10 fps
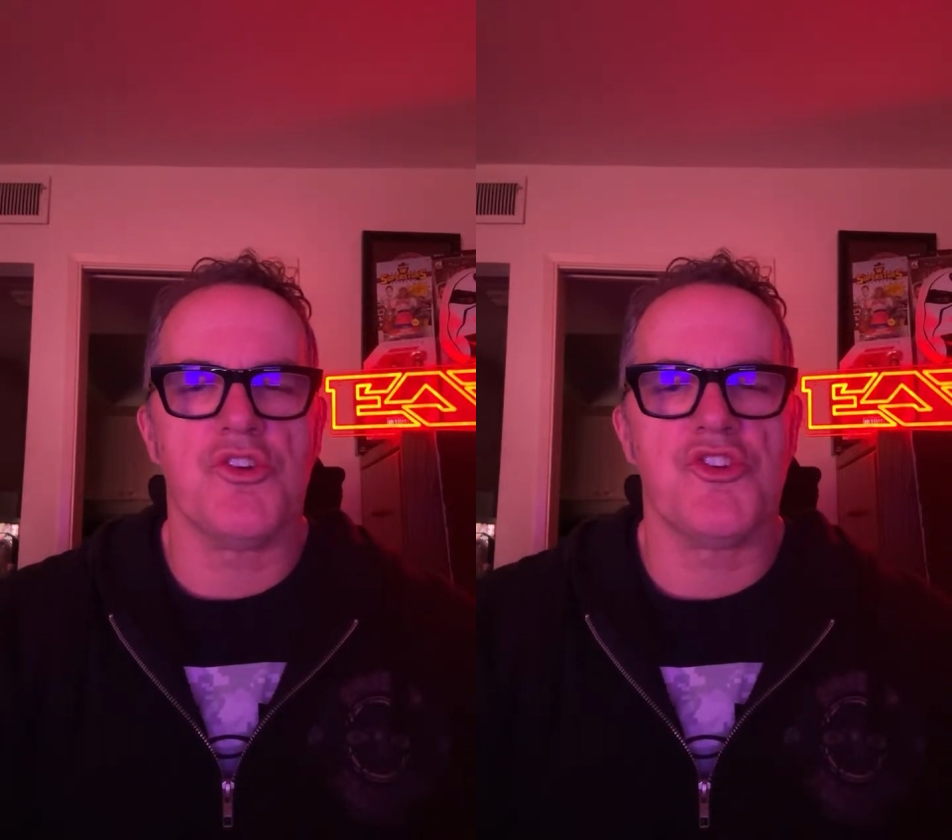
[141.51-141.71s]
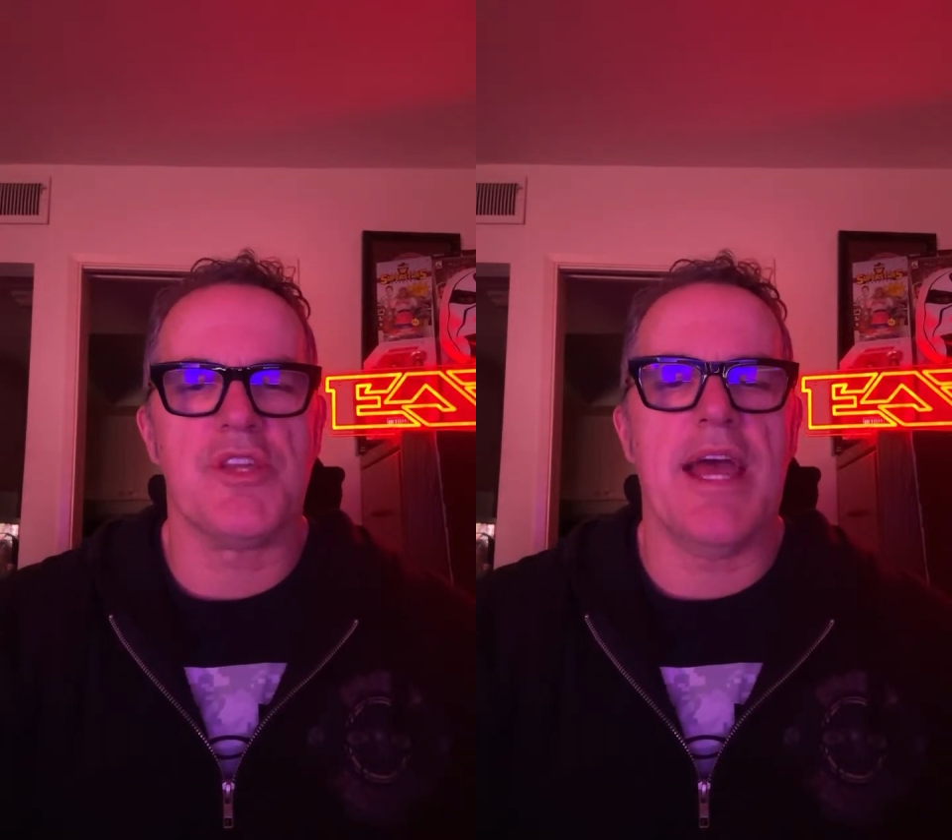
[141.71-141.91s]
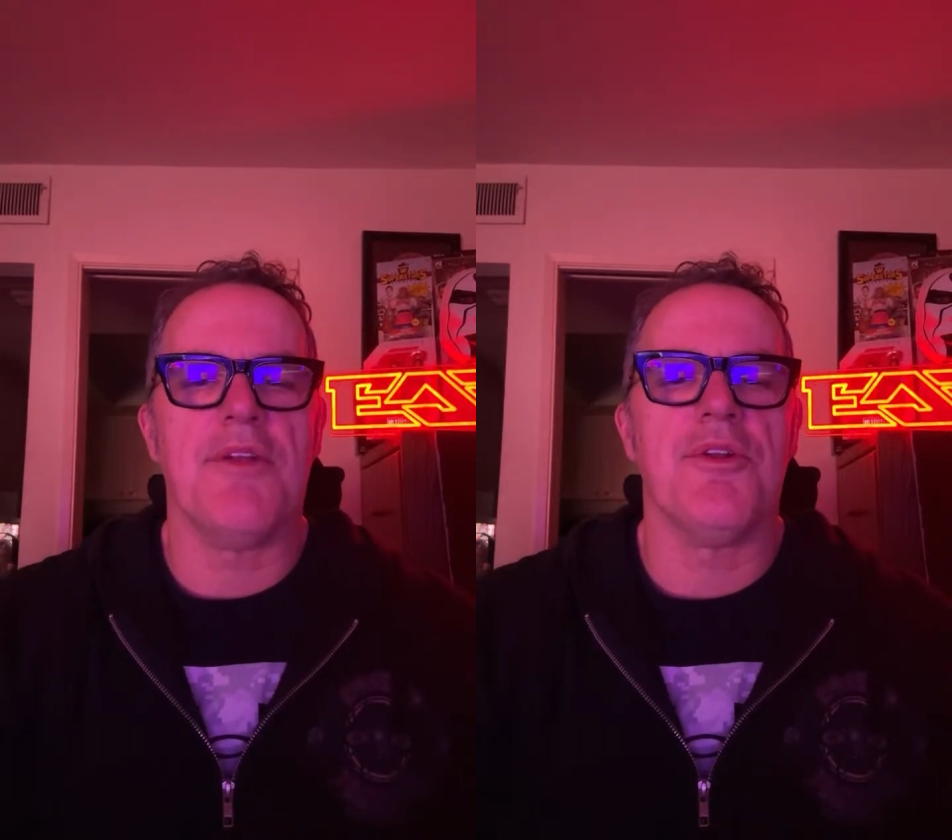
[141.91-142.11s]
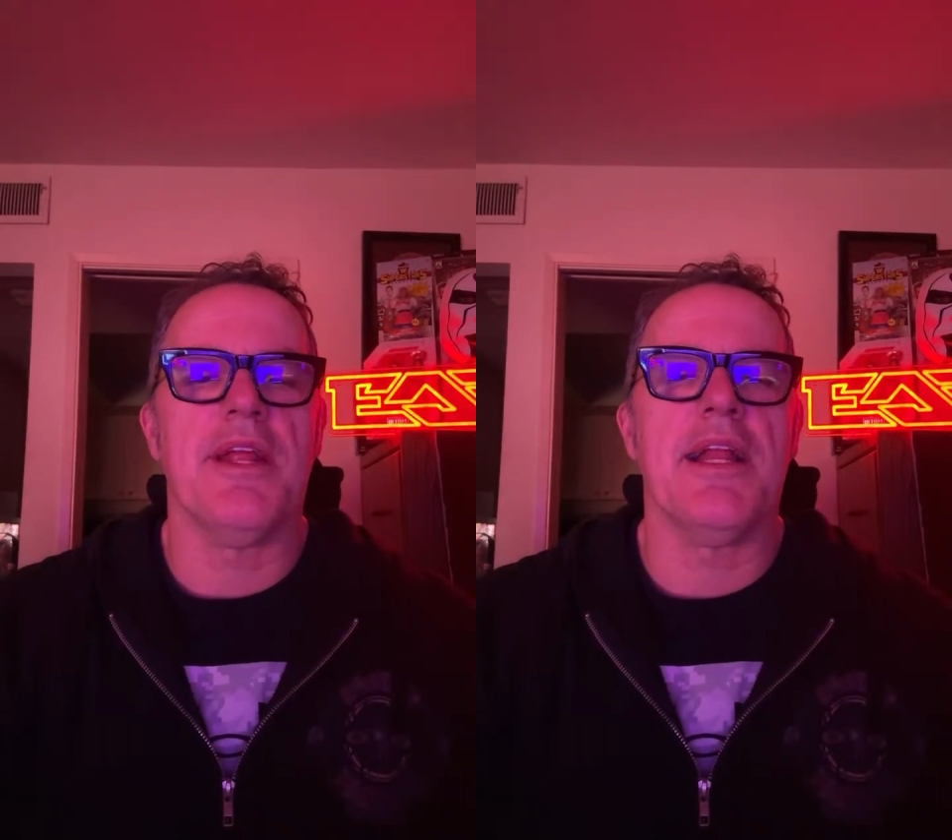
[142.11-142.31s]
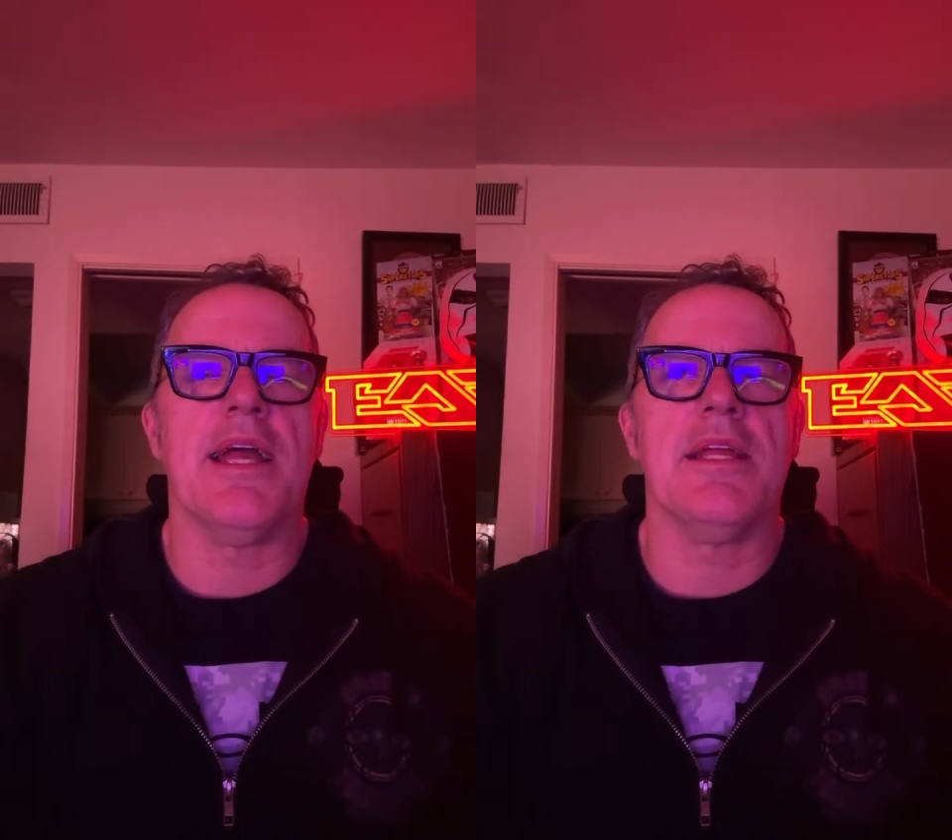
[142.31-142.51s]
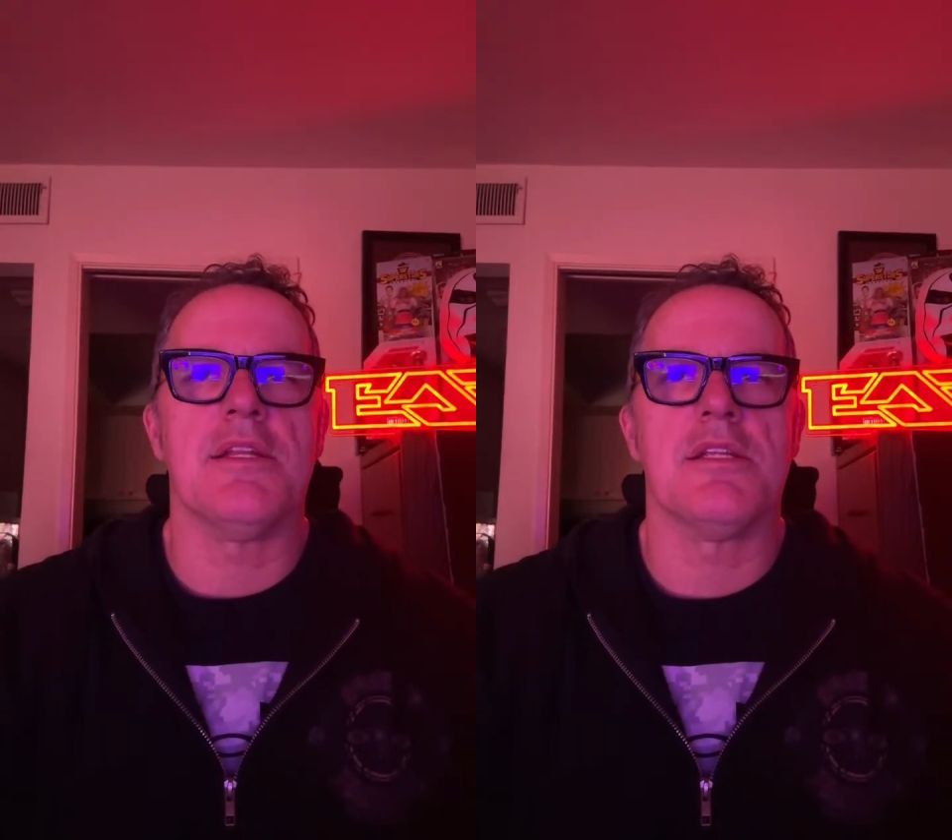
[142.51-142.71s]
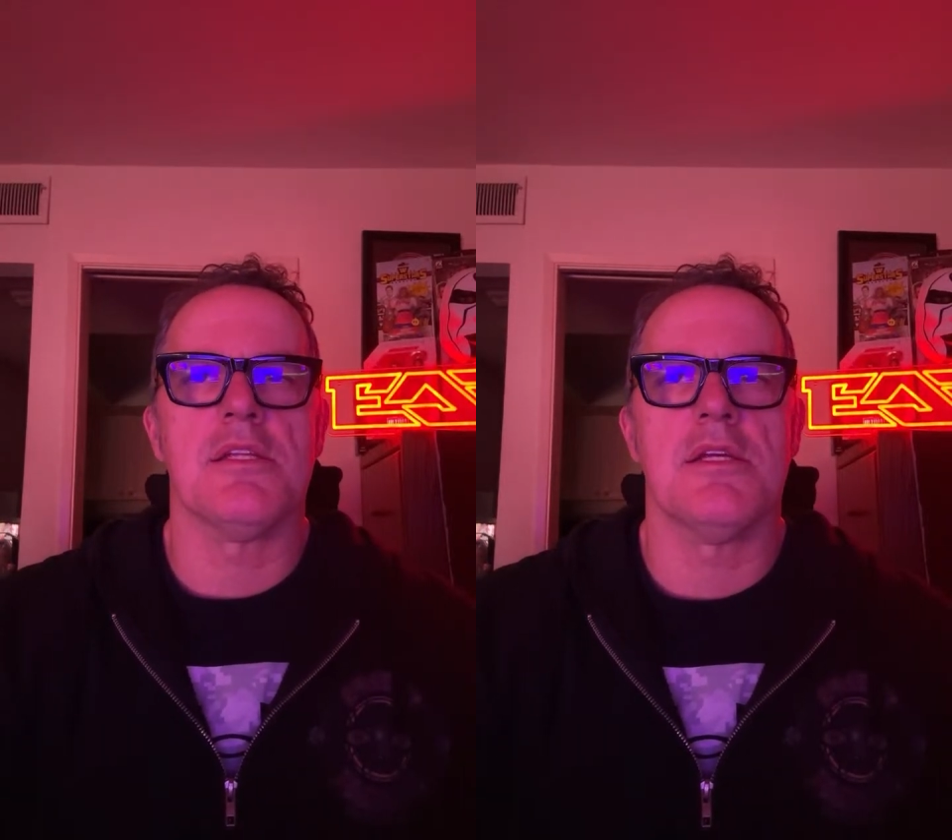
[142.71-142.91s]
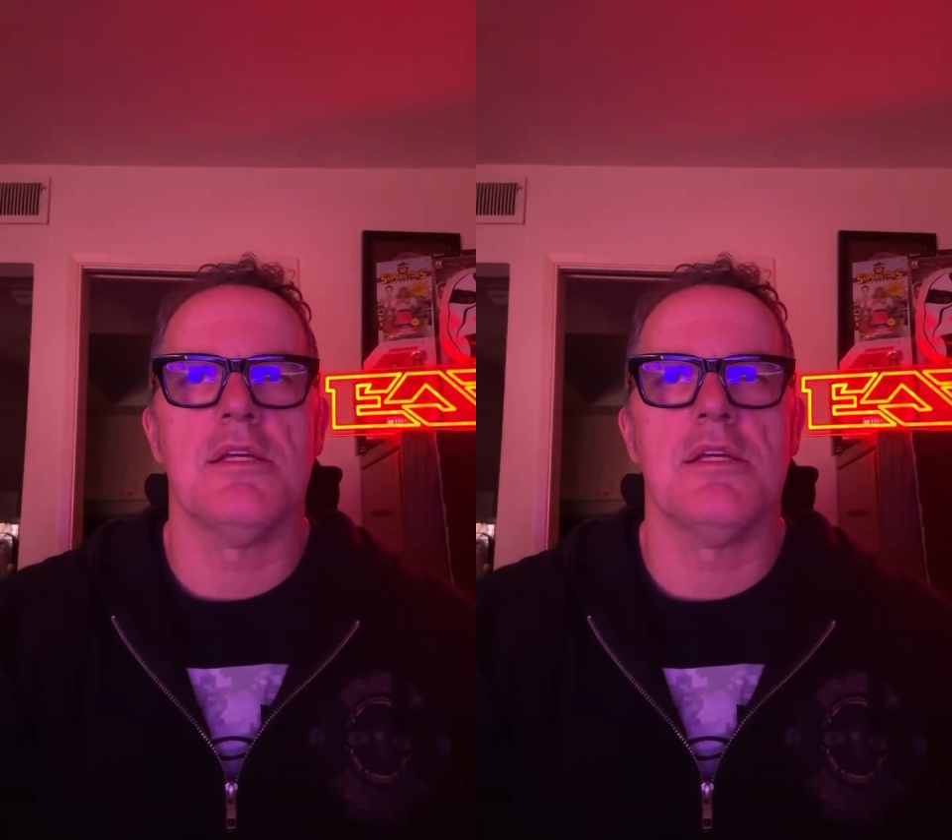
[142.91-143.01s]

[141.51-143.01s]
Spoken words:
Saturday night.